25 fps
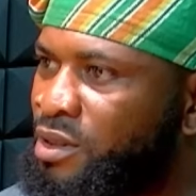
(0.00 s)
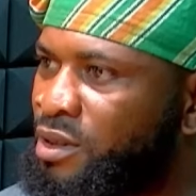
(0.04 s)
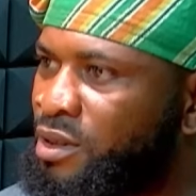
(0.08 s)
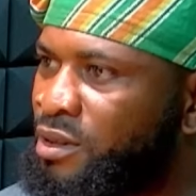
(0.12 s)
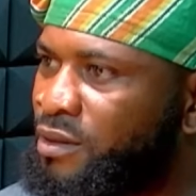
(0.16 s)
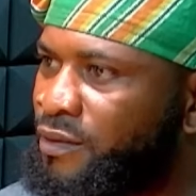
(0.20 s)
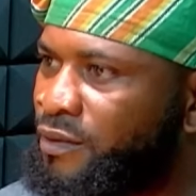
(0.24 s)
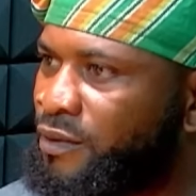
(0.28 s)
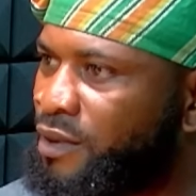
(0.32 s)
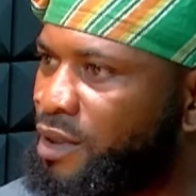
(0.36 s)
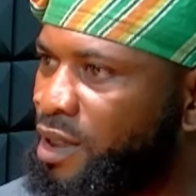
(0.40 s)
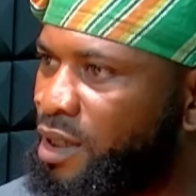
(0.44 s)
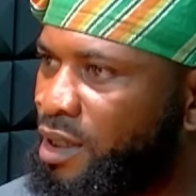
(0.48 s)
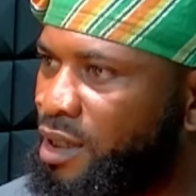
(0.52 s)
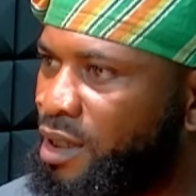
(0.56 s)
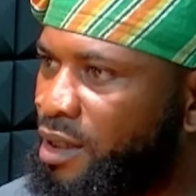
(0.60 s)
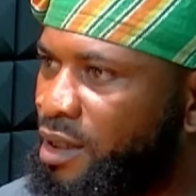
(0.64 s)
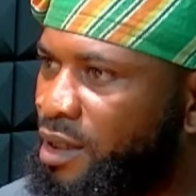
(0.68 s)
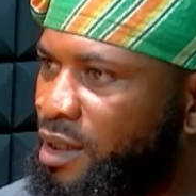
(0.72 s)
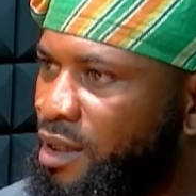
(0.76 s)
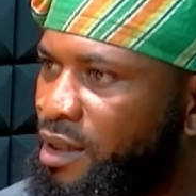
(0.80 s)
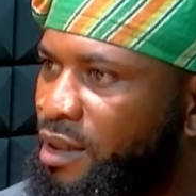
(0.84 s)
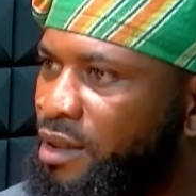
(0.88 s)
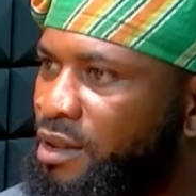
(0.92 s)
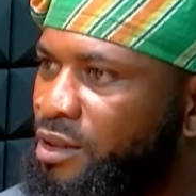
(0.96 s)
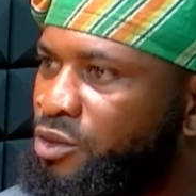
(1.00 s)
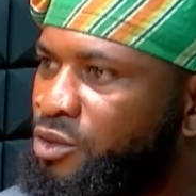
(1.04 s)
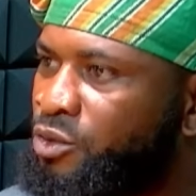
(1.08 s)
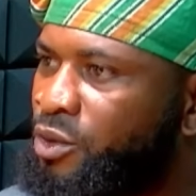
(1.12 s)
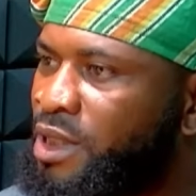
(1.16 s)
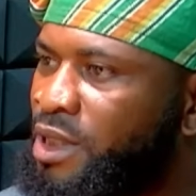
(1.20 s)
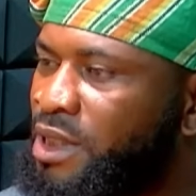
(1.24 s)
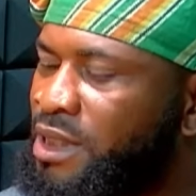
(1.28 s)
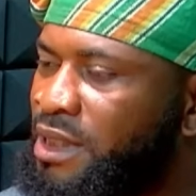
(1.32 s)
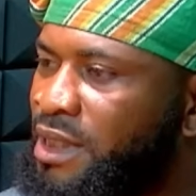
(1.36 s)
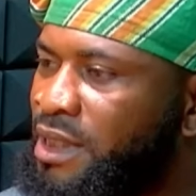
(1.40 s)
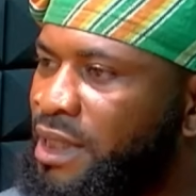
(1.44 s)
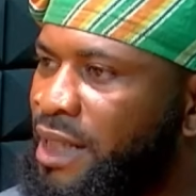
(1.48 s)
of
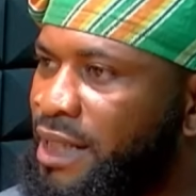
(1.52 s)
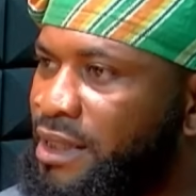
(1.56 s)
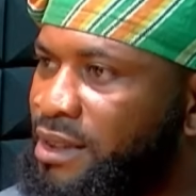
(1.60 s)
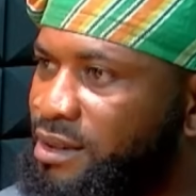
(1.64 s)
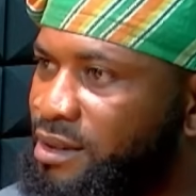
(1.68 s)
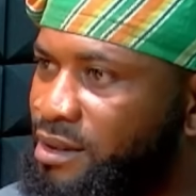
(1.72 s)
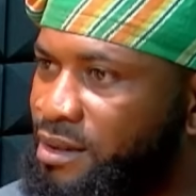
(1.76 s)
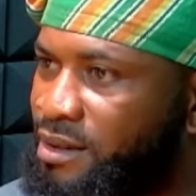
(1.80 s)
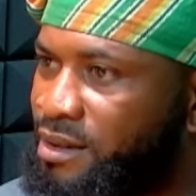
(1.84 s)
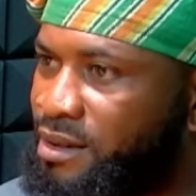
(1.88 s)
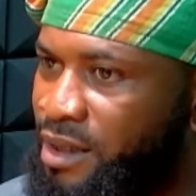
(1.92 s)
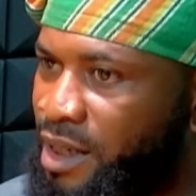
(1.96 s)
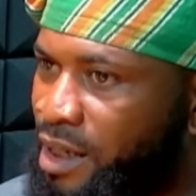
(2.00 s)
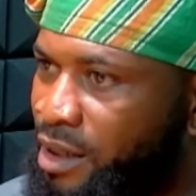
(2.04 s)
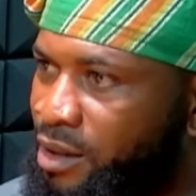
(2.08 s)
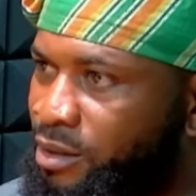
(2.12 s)
2019